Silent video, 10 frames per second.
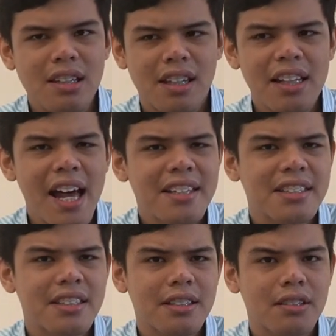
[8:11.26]
the
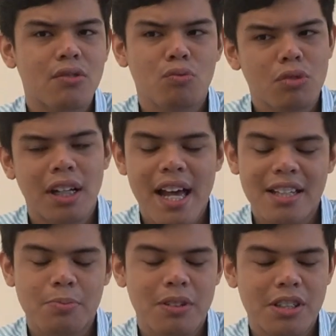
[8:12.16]

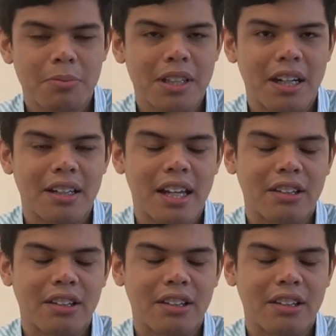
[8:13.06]
last principle that I'd